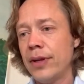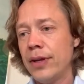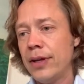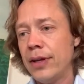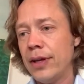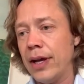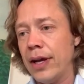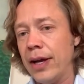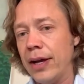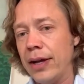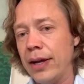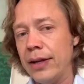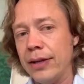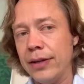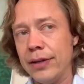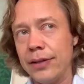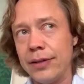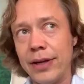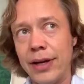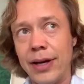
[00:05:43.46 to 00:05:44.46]

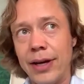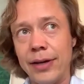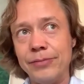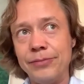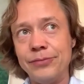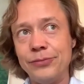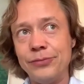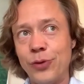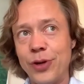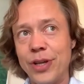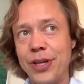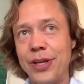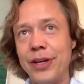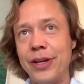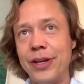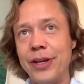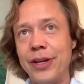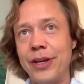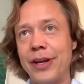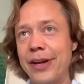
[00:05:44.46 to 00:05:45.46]
And
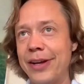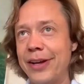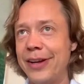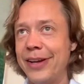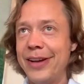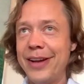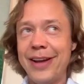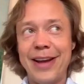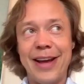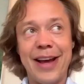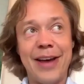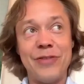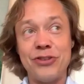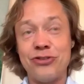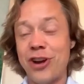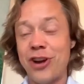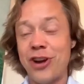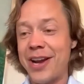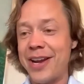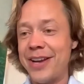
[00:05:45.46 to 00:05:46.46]
we have a
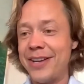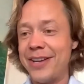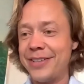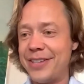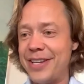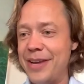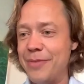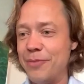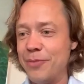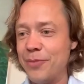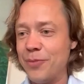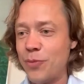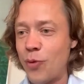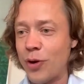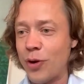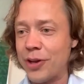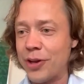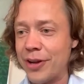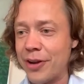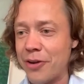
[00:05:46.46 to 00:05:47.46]
giant team
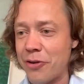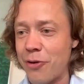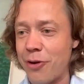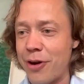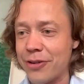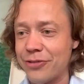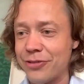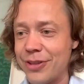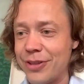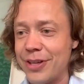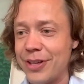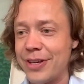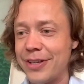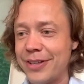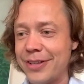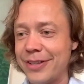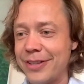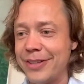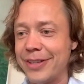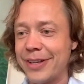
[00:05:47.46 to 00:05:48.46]
working across the
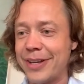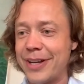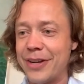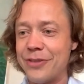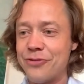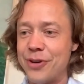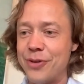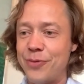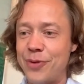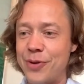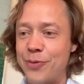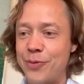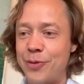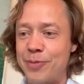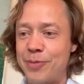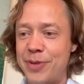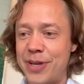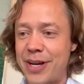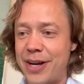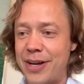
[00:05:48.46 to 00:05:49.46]
country. We will
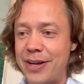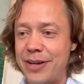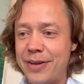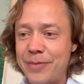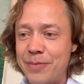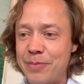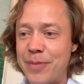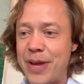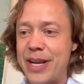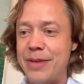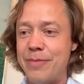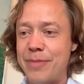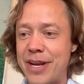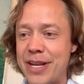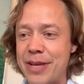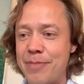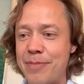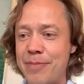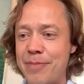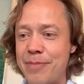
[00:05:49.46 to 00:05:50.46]
be on many,
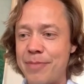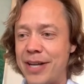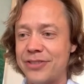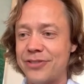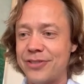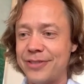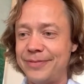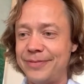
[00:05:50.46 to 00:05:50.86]
many ballots.